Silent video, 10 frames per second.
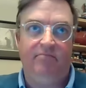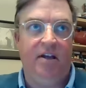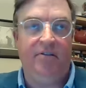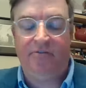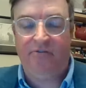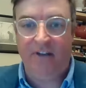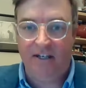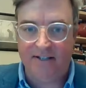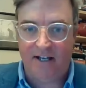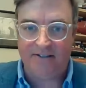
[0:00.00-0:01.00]
if
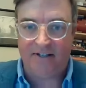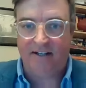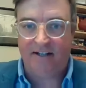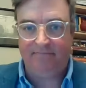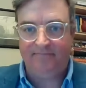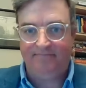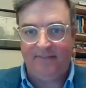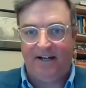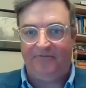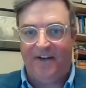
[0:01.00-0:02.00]
it does get,
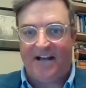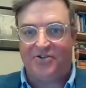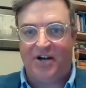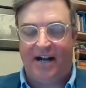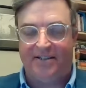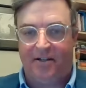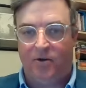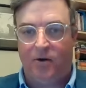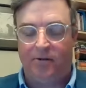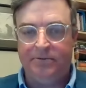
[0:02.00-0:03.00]
you know, fast tracked to the
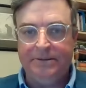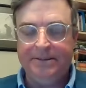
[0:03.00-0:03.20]
court?